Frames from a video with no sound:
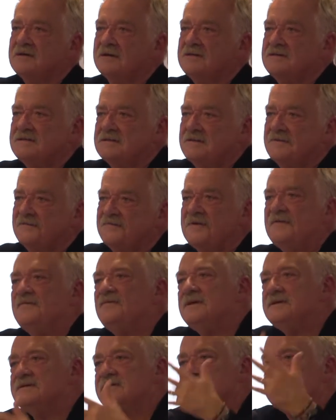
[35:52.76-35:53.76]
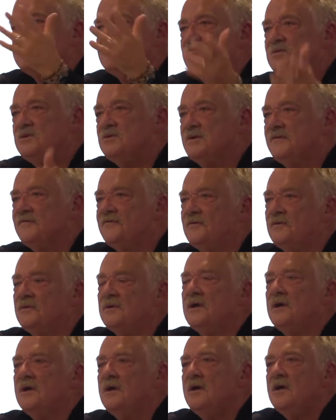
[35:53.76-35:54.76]
1950s. There's a
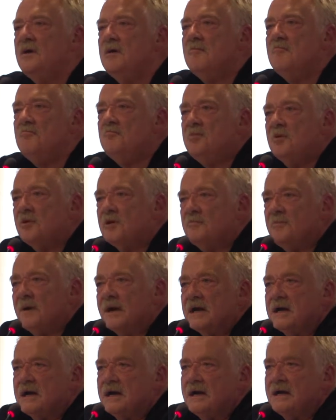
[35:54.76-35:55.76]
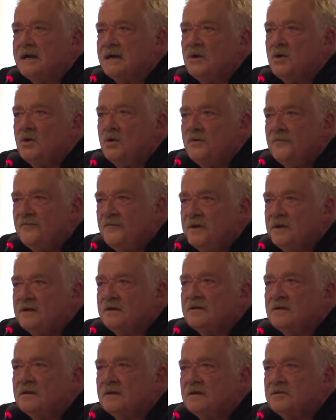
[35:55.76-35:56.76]
beautiful book by Karl
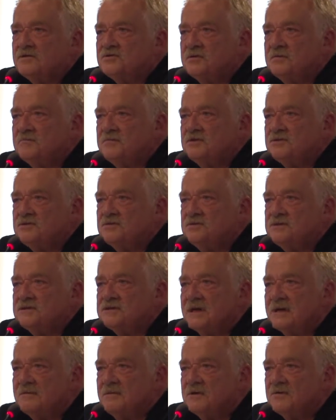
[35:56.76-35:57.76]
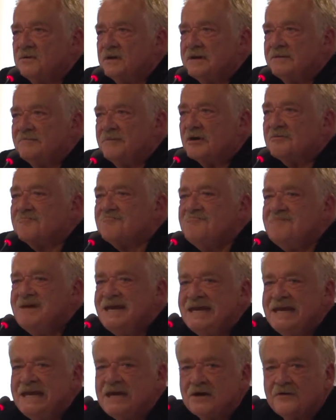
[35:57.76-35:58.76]
Löwit, a German Jewish immigrant, about
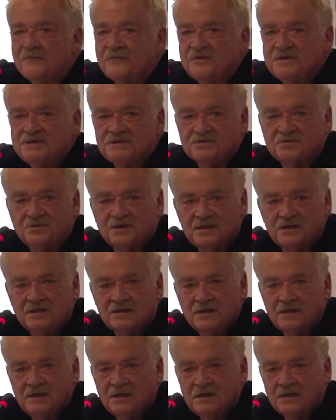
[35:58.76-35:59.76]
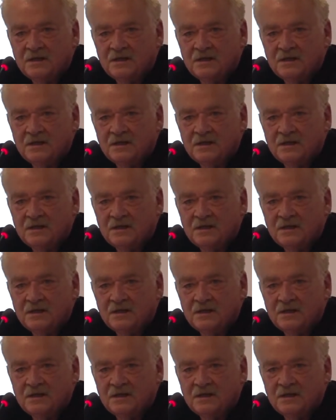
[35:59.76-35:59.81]
meaning of history,